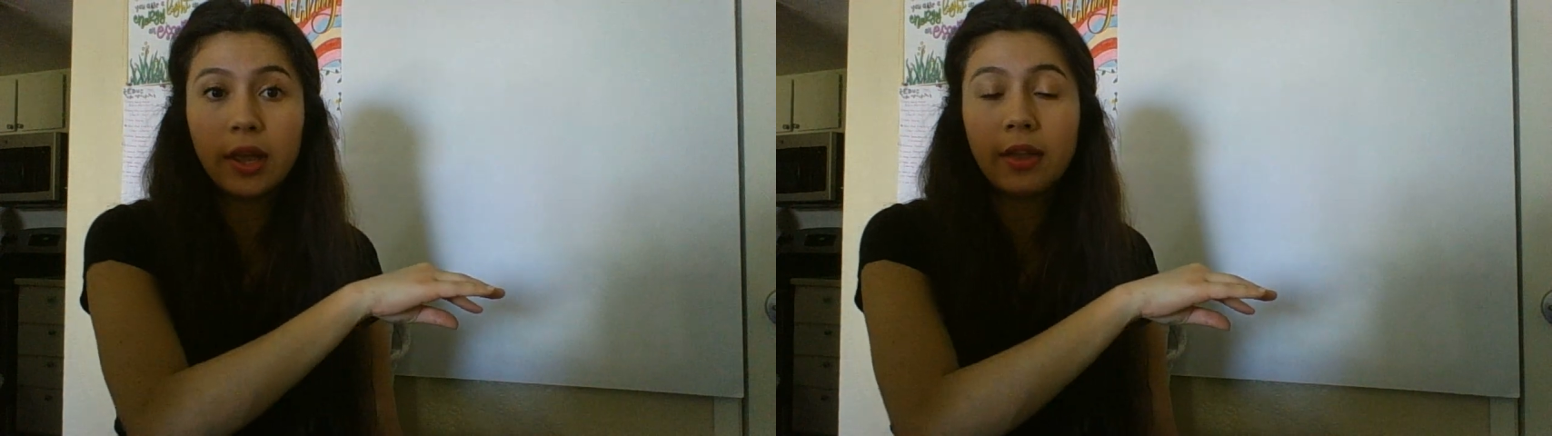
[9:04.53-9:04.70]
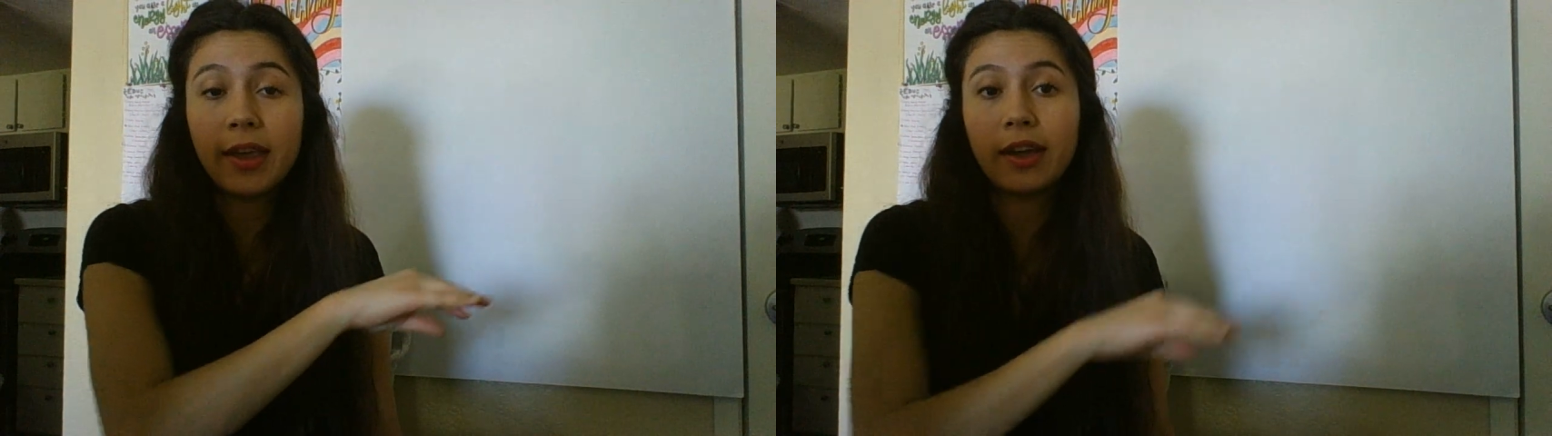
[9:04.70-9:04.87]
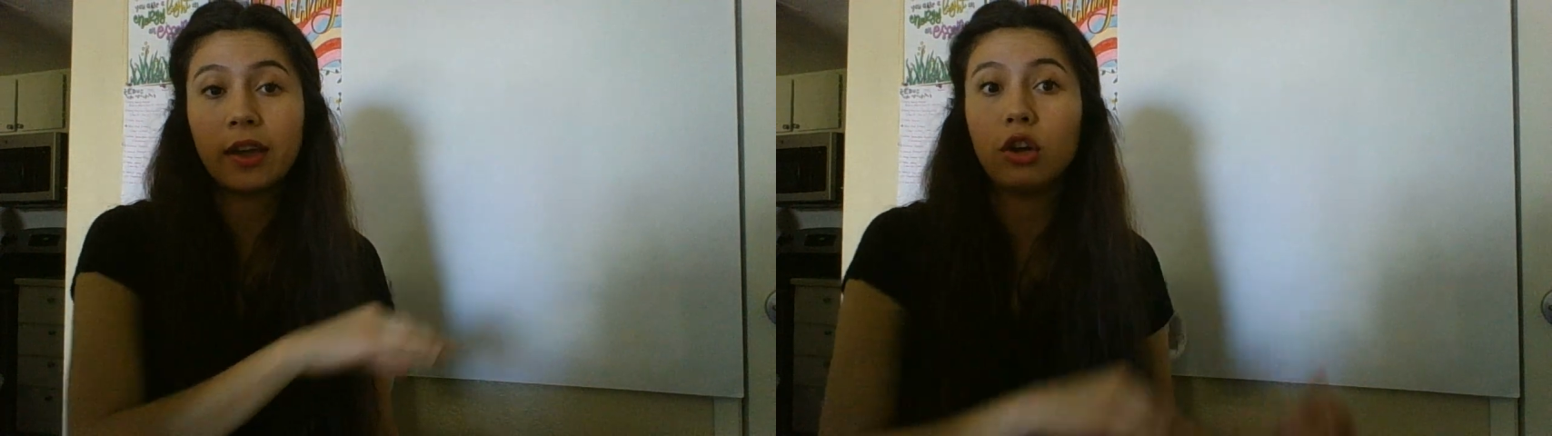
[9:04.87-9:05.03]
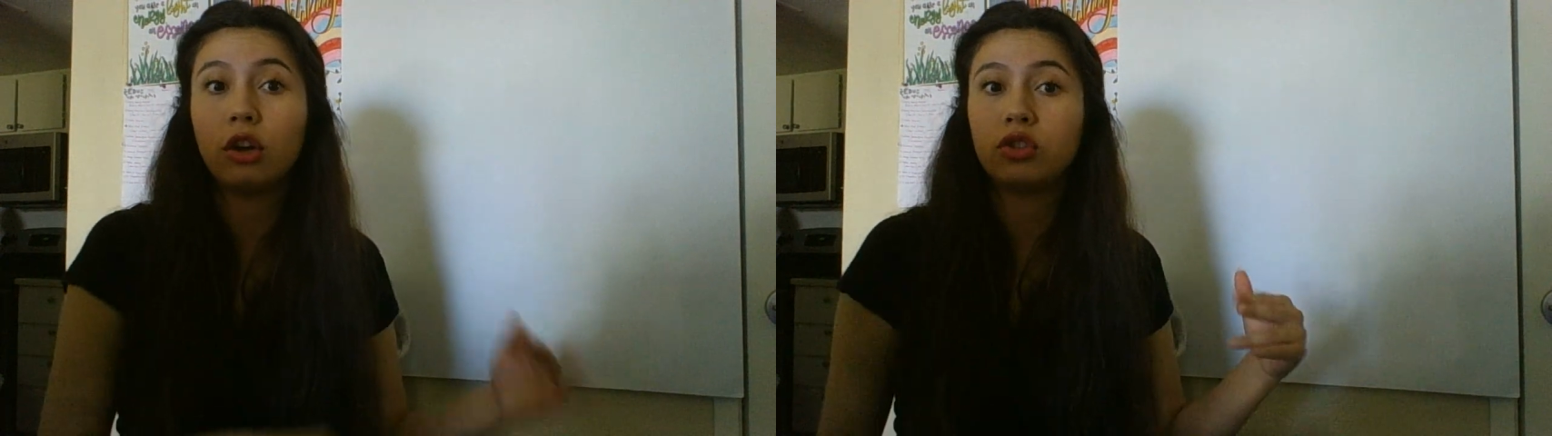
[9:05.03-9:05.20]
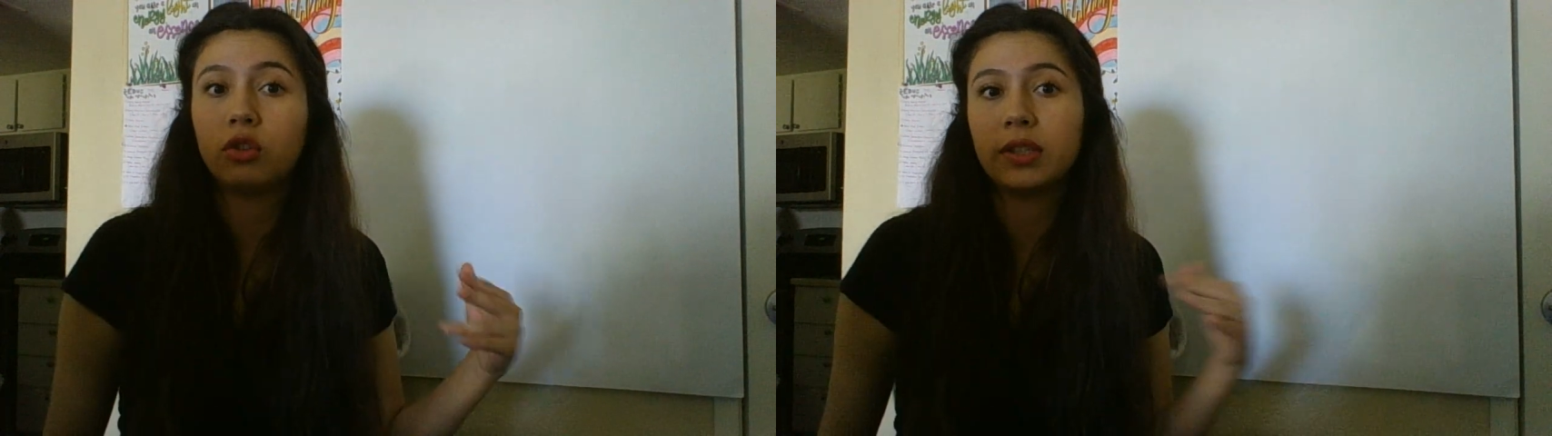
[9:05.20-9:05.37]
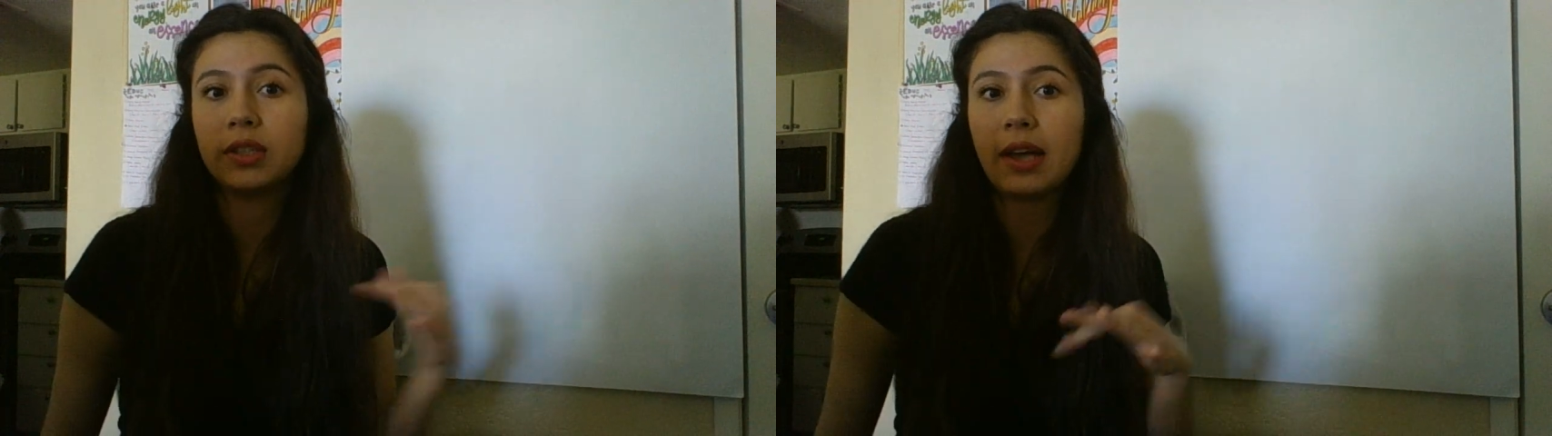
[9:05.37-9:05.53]
they could go
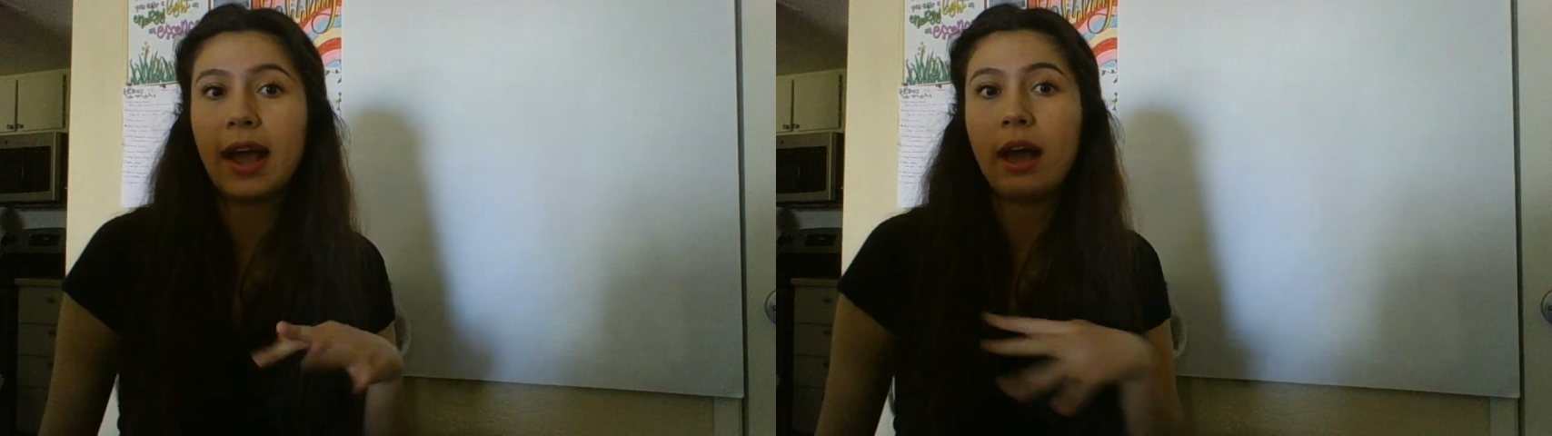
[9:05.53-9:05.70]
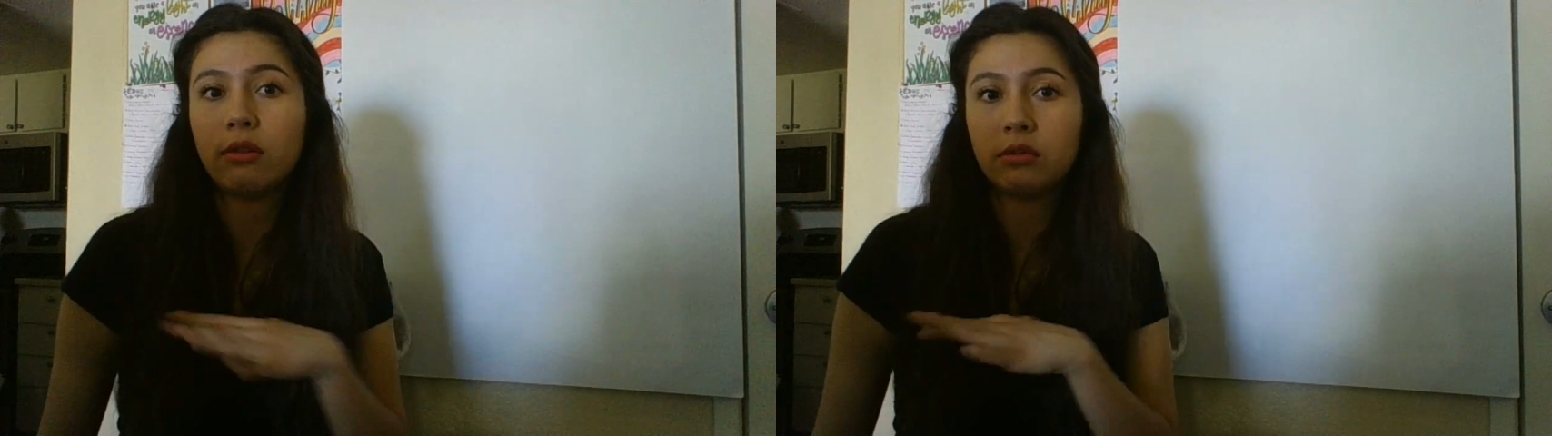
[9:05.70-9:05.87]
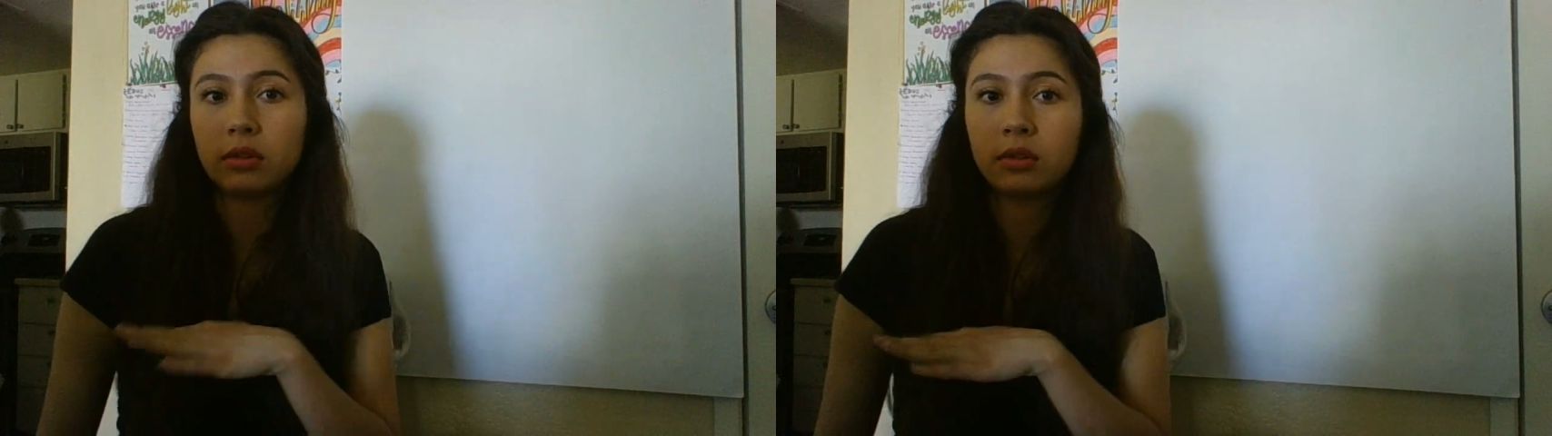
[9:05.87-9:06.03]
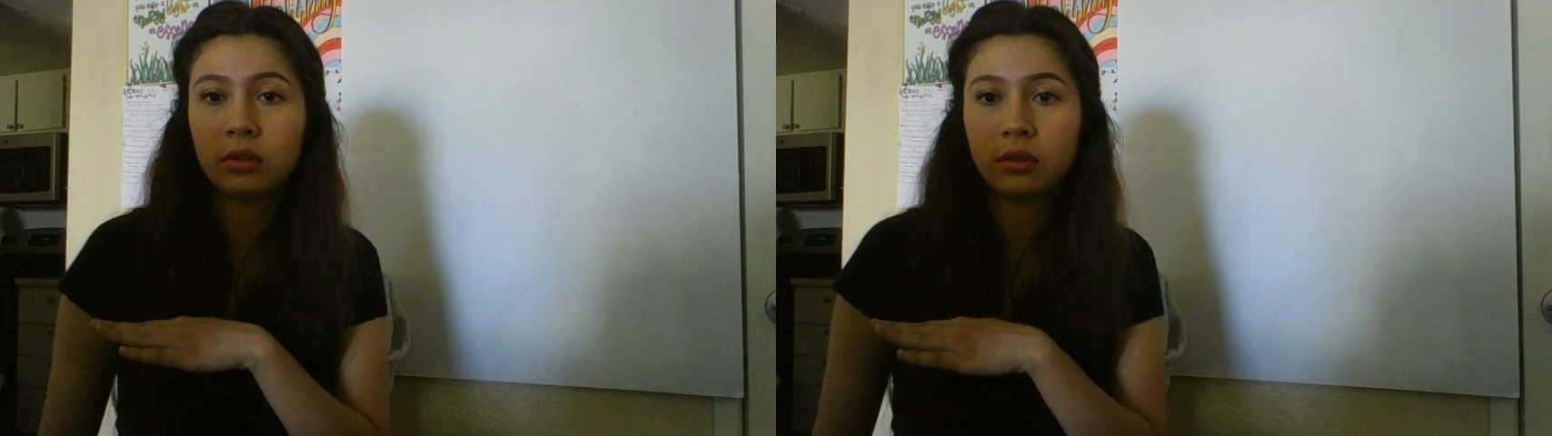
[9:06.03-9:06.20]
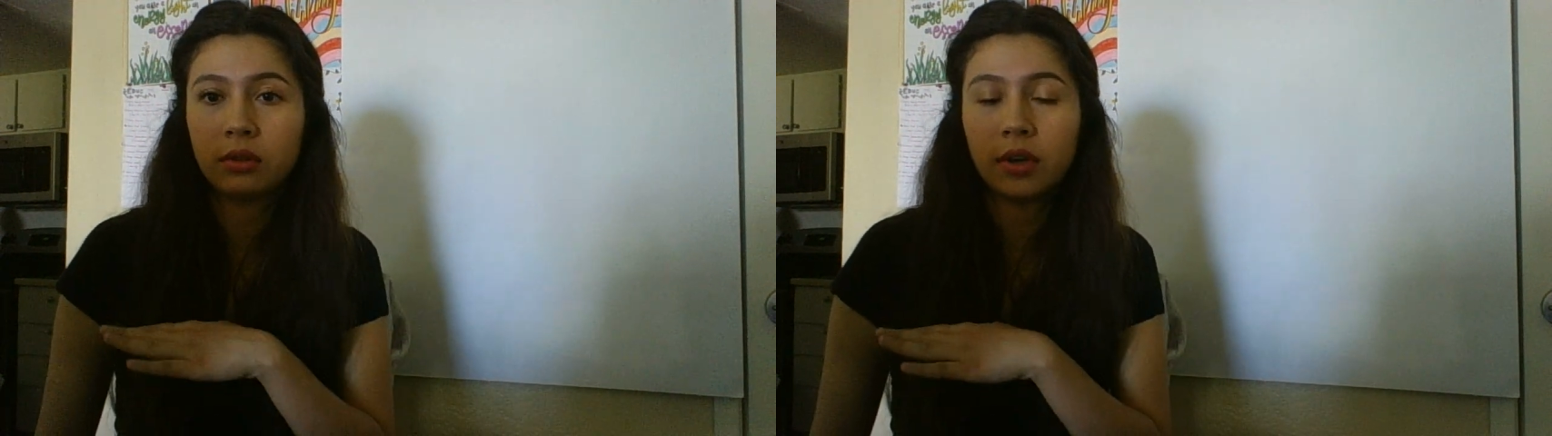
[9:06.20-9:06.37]
towards the house.